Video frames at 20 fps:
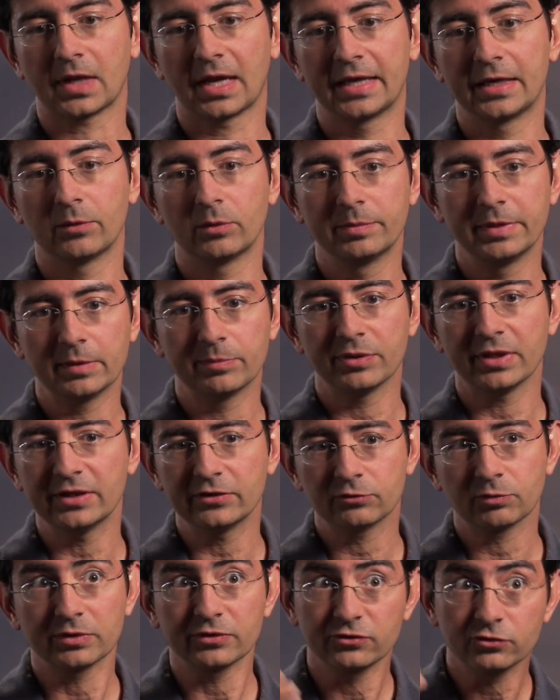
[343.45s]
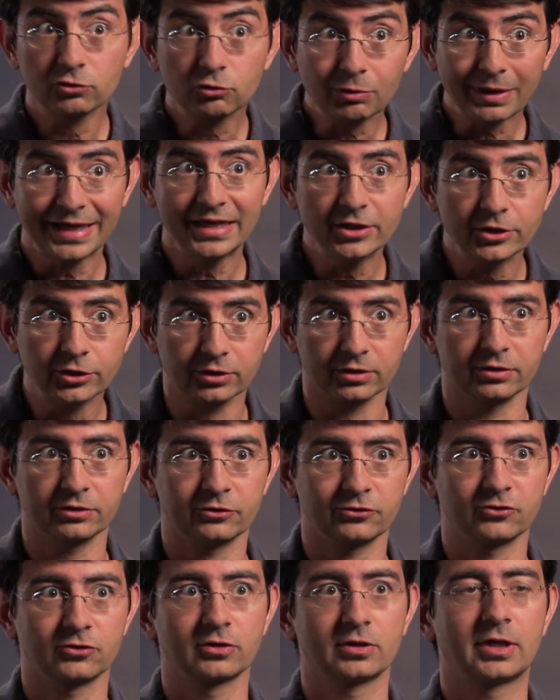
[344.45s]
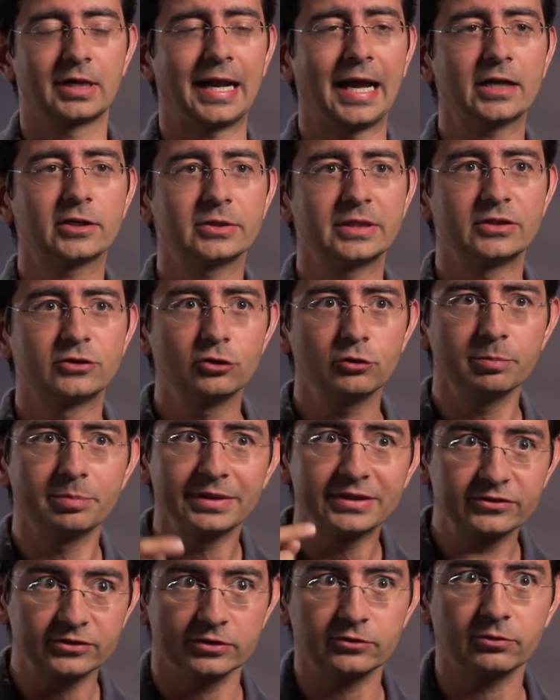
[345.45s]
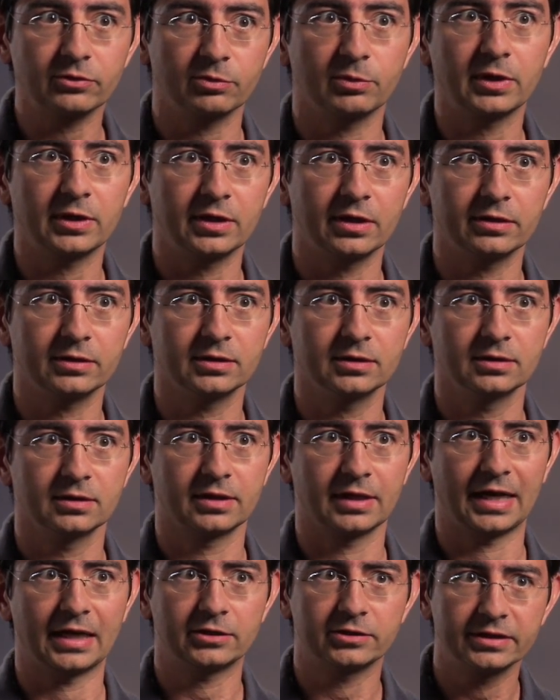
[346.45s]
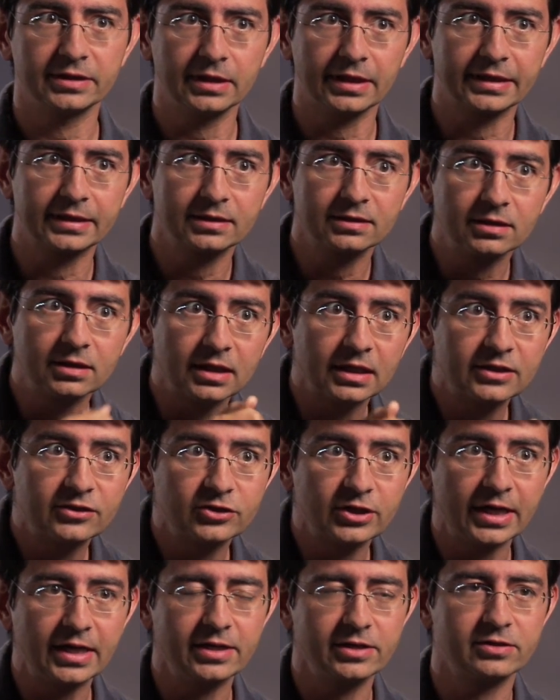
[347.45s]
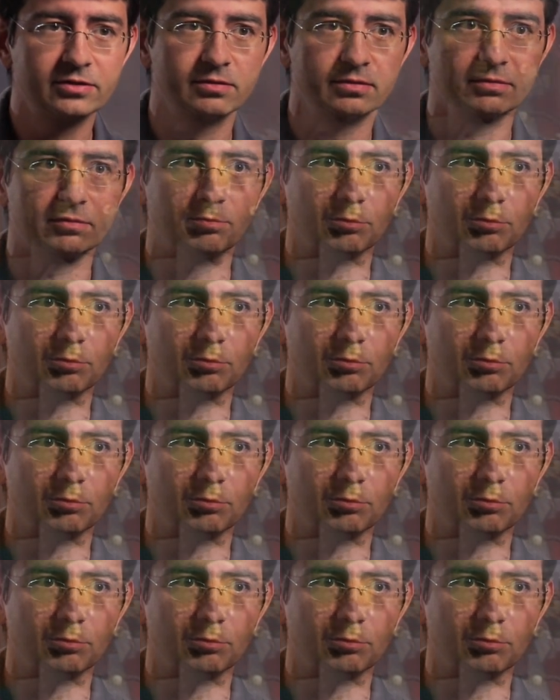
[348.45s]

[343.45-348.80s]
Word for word: it would be a place where strangers could actually do business with one another, could actually like exchange